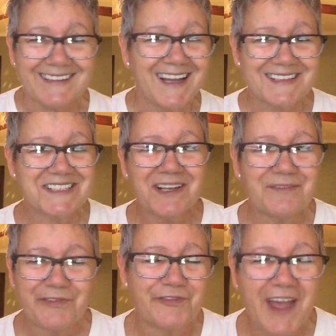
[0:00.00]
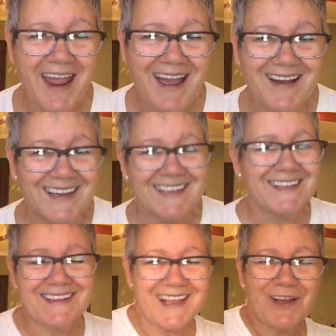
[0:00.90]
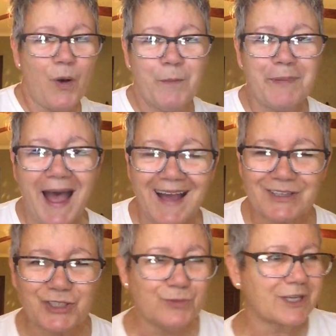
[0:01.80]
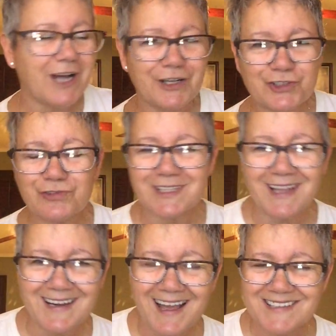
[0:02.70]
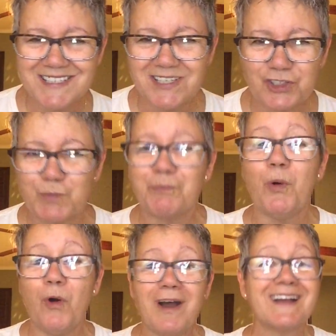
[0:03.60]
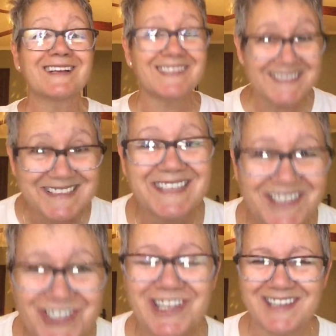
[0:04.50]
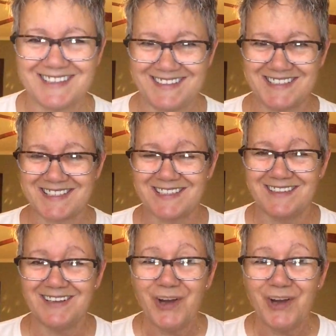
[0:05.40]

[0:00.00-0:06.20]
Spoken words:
That it's unfair that they go back to a country that has such poor conditions.